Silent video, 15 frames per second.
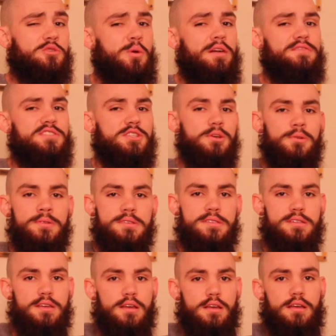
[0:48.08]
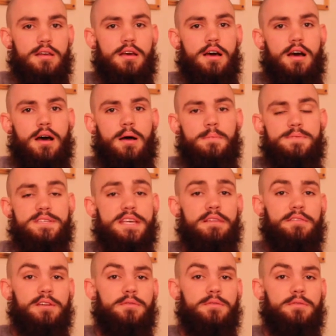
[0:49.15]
12 students, 7